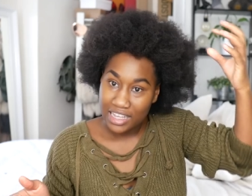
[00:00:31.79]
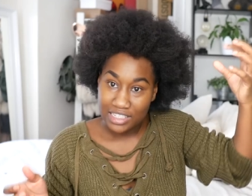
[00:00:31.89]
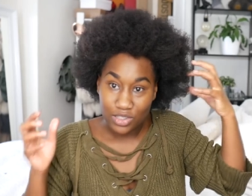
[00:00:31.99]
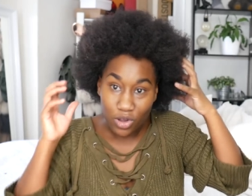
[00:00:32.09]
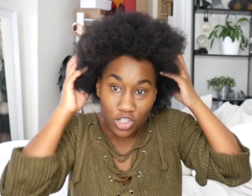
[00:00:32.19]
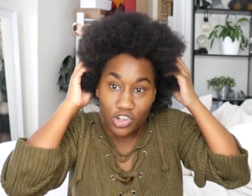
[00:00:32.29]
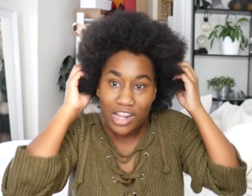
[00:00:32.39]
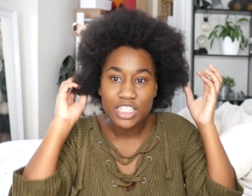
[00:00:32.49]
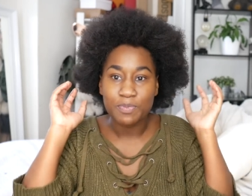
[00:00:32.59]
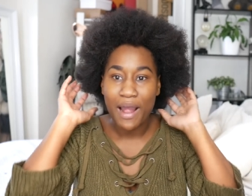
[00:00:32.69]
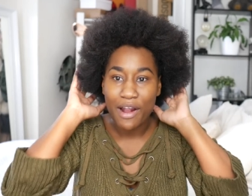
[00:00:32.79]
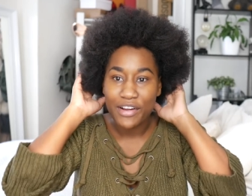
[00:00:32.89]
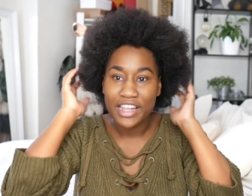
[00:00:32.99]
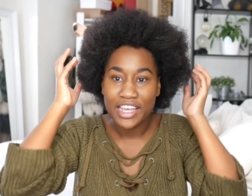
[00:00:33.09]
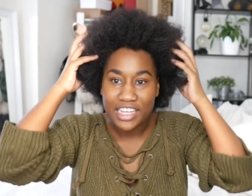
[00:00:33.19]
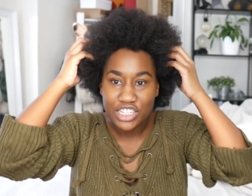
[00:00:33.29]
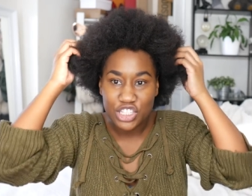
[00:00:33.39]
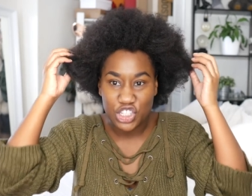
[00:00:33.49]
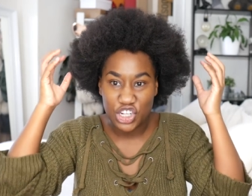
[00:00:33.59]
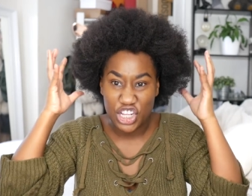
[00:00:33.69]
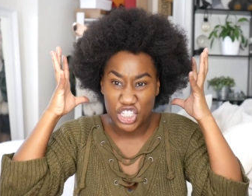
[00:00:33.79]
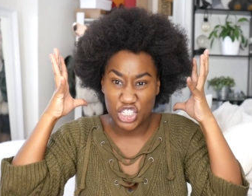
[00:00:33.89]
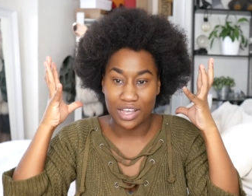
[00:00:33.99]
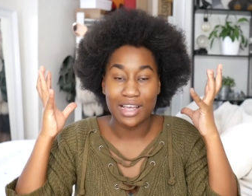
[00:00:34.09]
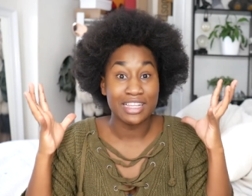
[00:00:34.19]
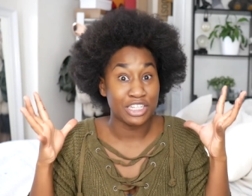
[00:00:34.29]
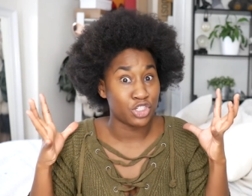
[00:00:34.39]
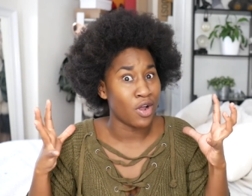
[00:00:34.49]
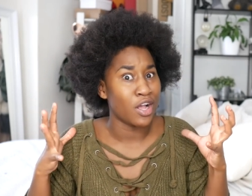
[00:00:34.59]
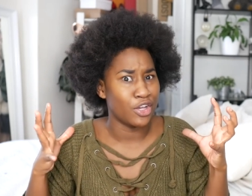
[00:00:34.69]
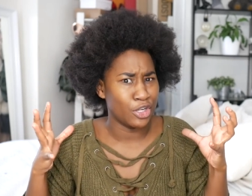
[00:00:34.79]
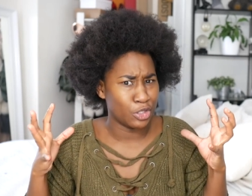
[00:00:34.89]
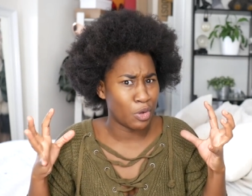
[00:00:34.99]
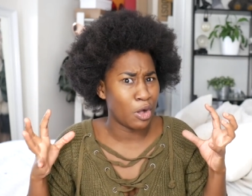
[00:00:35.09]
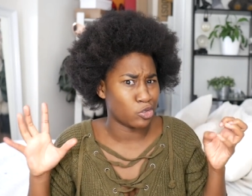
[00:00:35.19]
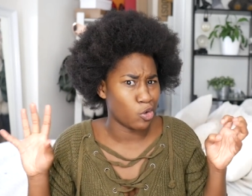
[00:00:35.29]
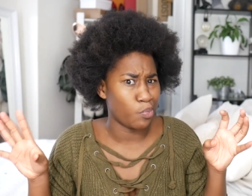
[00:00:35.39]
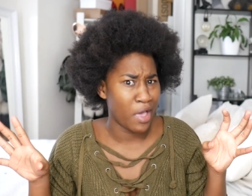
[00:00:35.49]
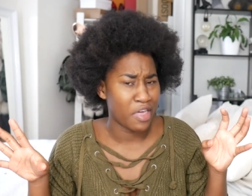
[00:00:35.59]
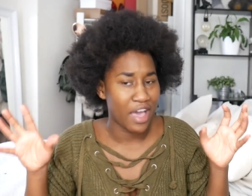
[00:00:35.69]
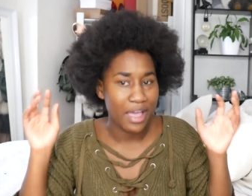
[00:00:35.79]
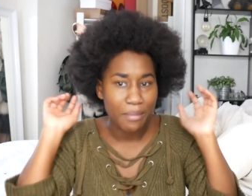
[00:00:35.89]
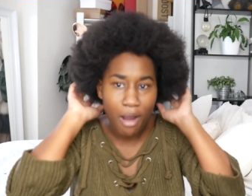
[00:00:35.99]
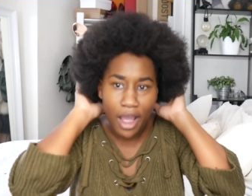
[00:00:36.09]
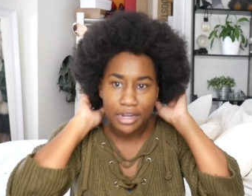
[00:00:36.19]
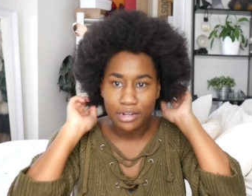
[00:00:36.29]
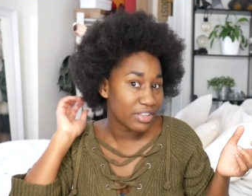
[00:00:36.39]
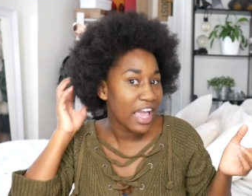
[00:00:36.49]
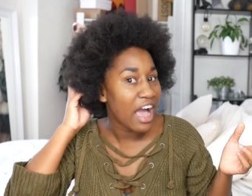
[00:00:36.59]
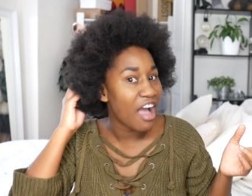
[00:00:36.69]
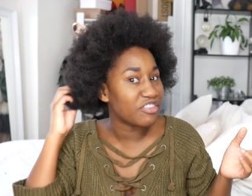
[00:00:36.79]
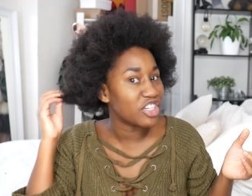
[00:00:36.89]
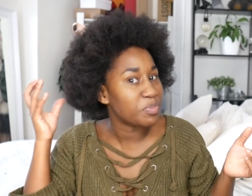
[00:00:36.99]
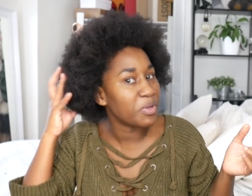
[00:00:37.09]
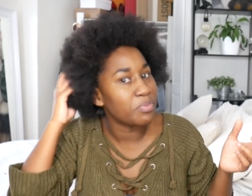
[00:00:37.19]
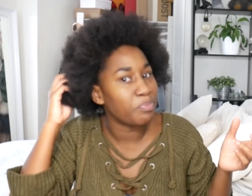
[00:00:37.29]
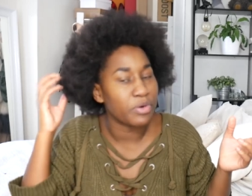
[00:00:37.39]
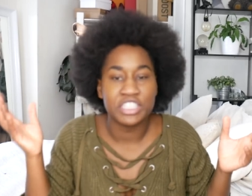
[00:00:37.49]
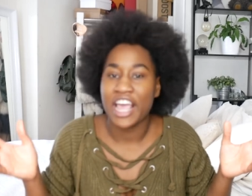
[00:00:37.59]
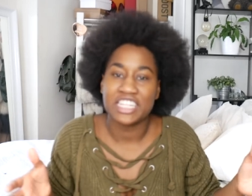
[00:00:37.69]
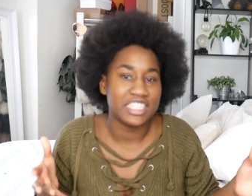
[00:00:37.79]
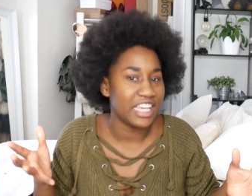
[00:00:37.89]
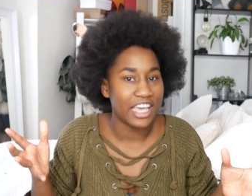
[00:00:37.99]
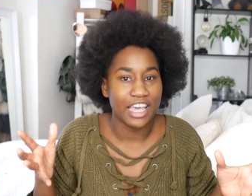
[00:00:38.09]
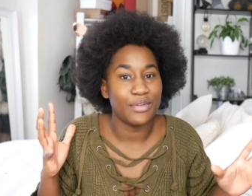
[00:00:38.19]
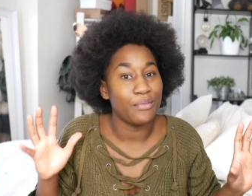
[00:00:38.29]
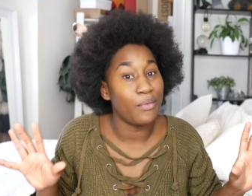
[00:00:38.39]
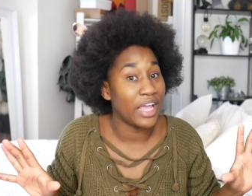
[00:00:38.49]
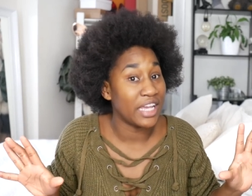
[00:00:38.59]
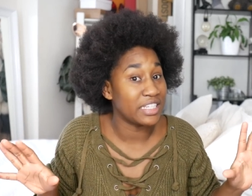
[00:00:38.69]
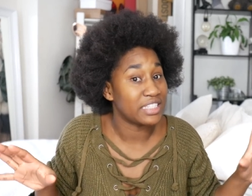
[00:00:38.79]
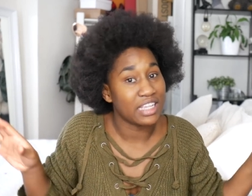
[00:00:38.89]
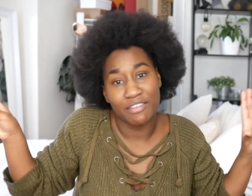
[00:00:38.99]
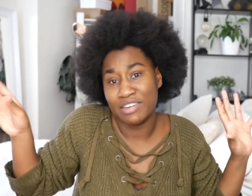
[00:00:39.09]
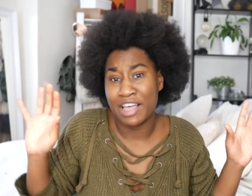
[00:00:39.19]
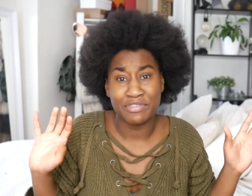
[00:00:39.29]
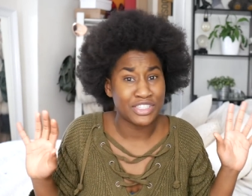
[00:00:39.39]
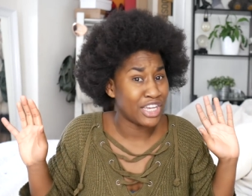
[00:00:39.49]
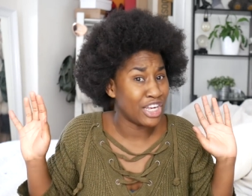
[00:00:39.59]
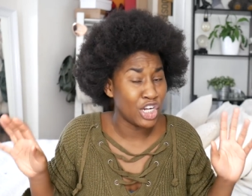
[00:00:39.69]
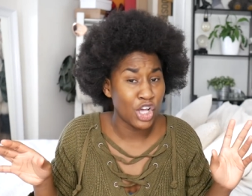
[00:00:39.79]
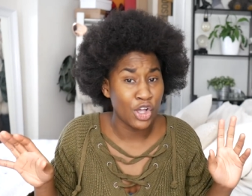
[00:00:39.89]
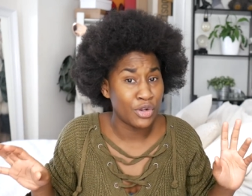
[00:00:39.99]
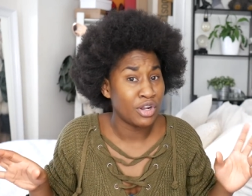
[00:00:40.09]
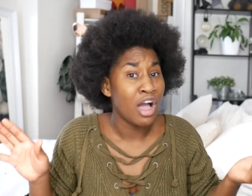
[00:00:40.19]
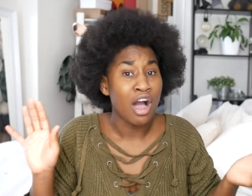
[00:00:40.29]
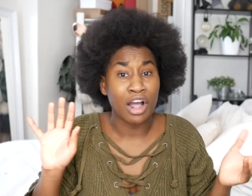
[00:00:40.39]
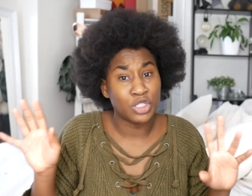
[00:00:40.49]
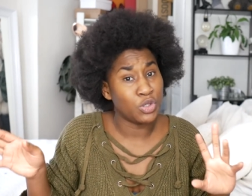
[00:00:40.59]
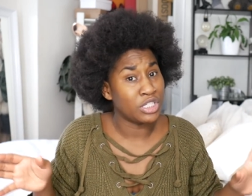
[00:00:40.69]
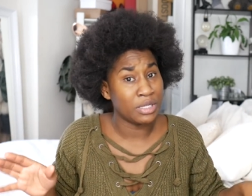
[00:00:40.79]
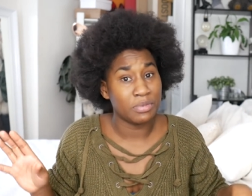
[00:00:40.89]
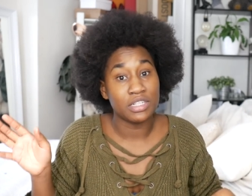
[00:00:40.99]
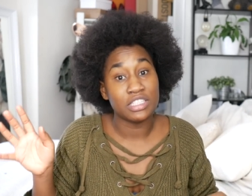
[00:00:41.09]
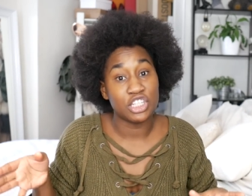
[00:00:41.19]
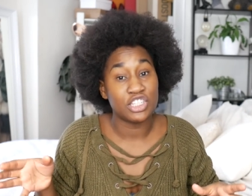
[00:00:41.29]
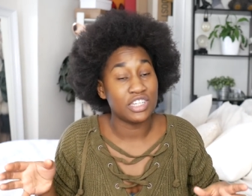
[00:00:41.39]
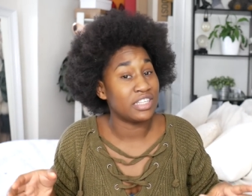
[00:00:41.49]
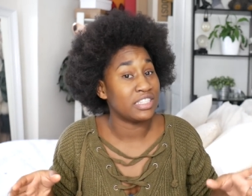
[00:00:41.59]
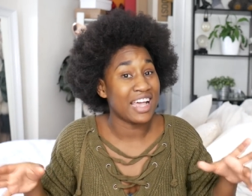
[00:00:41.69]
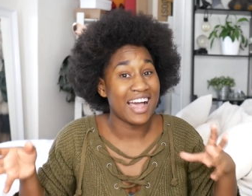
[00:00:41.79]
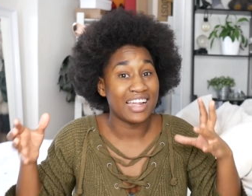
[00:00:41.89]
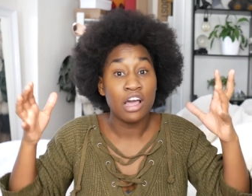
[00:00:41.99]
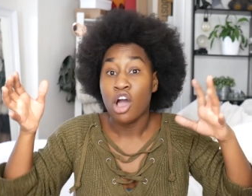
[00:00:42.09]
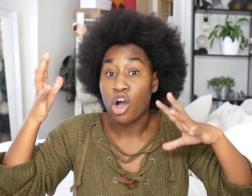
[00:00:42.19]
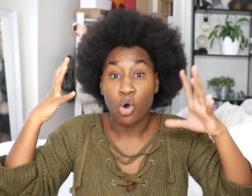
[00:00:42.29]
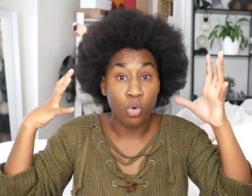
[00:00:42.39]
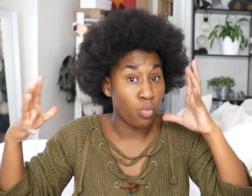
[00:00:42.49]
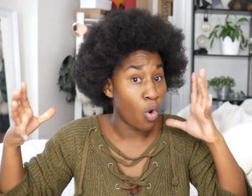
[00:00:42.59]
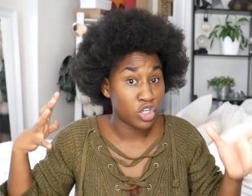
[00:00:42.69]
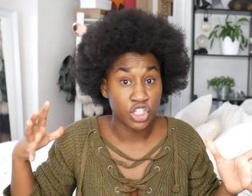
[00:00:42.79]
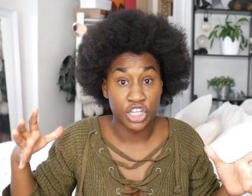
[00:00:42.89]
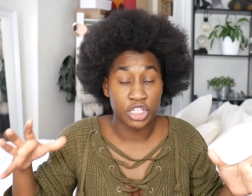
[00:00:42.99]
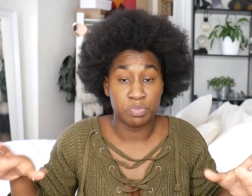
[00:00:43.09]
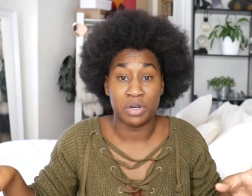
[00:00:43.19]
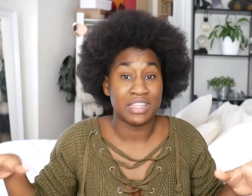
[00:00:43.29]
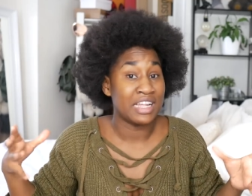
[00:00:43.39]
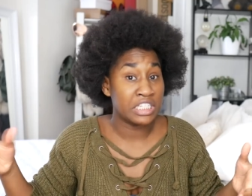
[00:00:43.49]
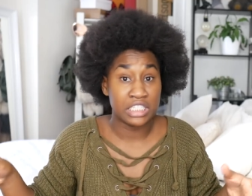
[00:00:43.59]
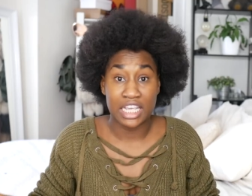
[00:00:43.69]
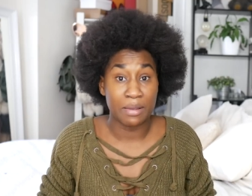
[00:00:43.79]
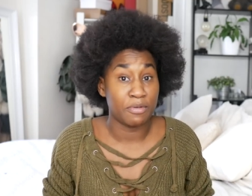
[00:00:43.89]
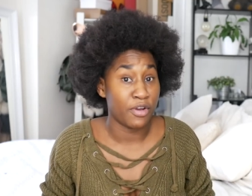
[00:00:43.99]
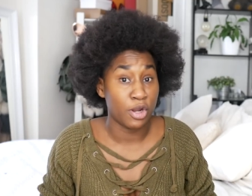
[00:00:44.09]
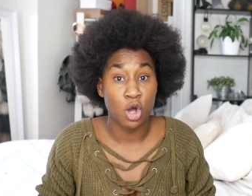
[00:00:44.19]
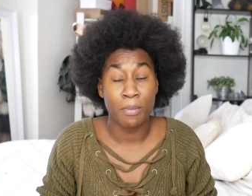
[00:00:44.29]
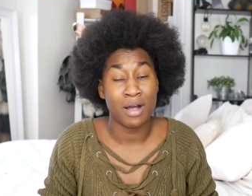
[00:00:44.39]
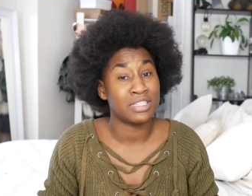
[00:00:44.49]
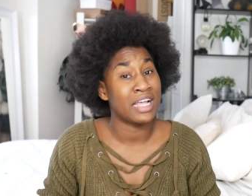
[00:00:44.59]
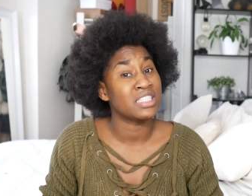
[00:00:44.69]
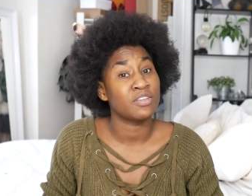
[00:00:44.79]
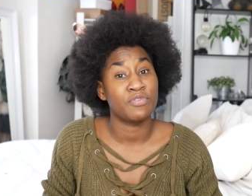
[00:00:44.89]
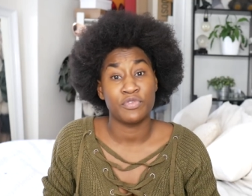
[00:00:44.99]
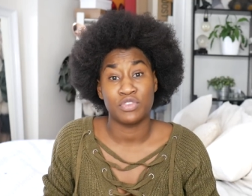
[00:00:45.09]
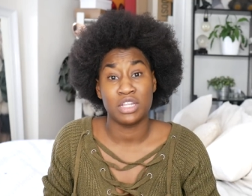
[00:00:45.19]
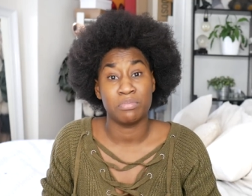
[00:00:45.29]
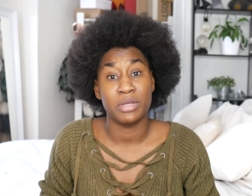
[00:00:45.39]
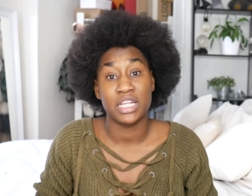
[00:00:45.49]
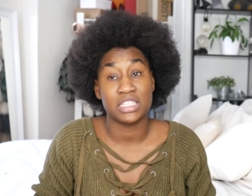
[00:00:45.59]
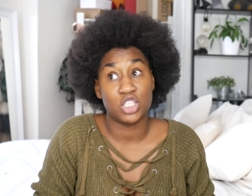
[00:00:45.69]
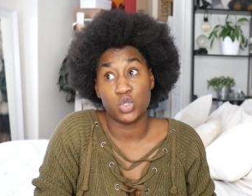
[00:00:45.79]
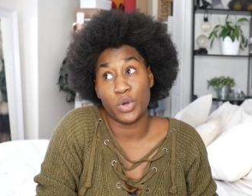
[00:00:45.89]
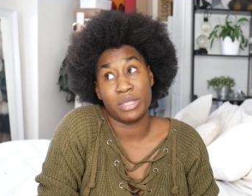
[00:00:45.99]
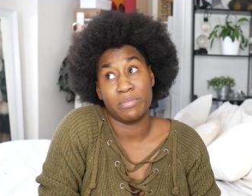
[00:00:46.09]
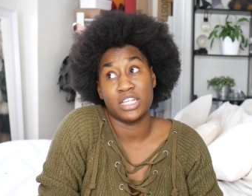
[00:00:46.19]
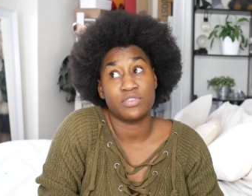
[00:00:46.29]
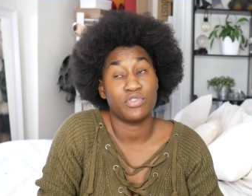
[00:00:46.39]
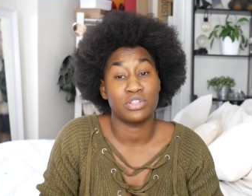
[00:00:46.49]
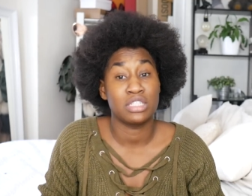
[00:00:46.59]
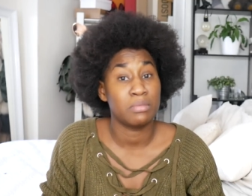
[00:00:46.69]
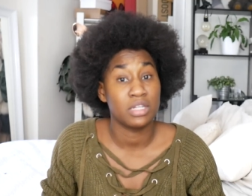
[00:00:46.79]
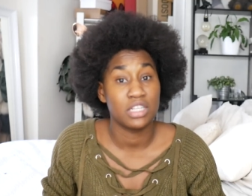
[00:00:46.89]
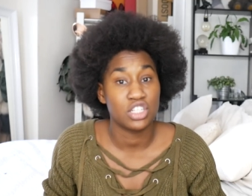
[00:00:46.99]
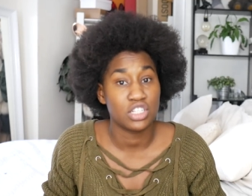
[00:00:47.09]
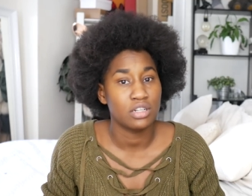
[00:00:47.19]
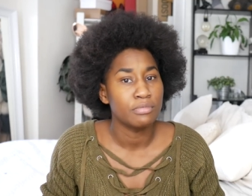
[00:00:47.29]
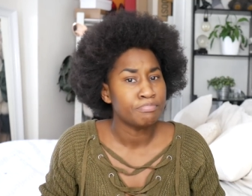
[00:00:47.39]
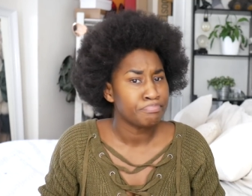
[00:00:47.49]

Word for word: It's not transparent, it is just, and it's shrunken as well, so bear that in mind. But yeah, I've just been protecting it in wigs, I've left it alone, I do deep conditions and washes, but that doesn't take me very long, about 10 to 15 minutes and 20 minutes for a deep condition.